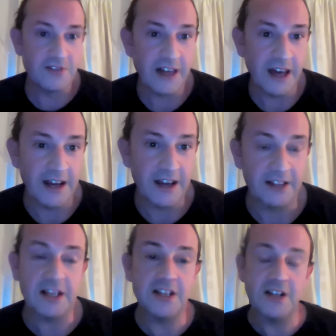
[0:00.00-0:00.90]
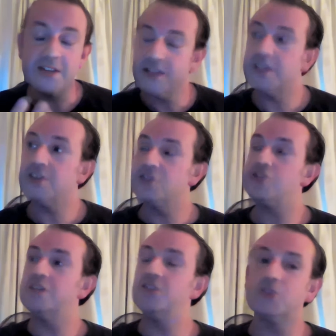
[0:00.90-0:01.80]
Get it, and and I think
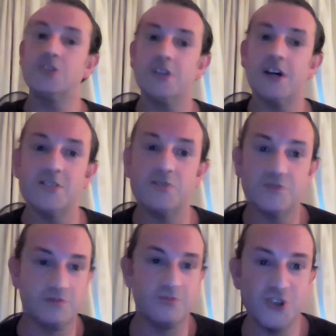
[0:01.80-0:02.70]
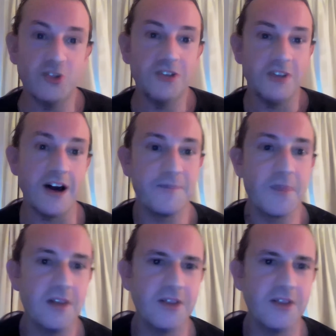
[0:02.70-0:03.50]
she looked kind of shocked at that.